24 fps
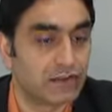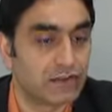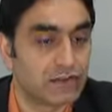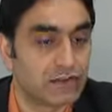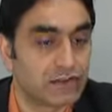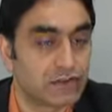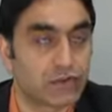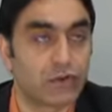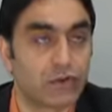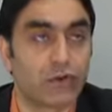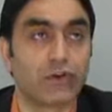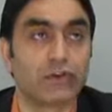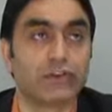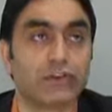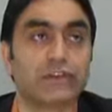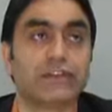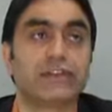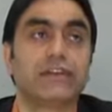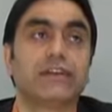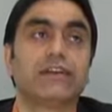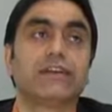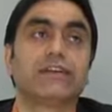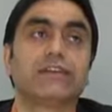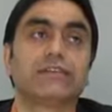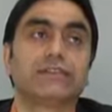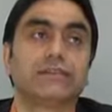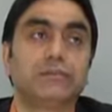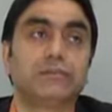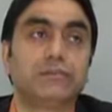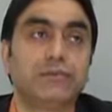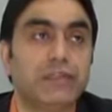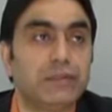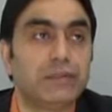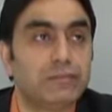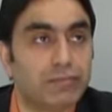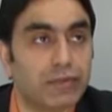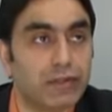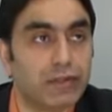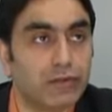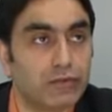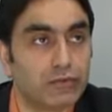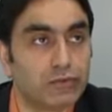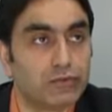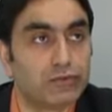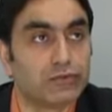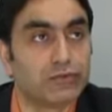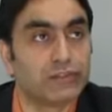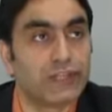So the people
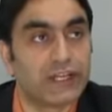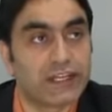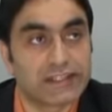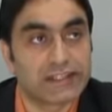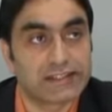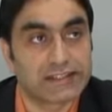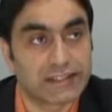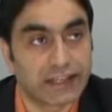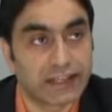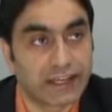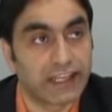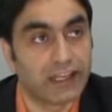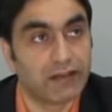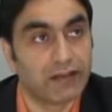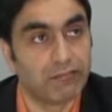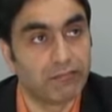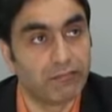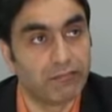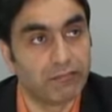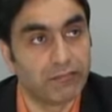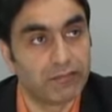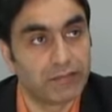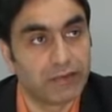who does ilm,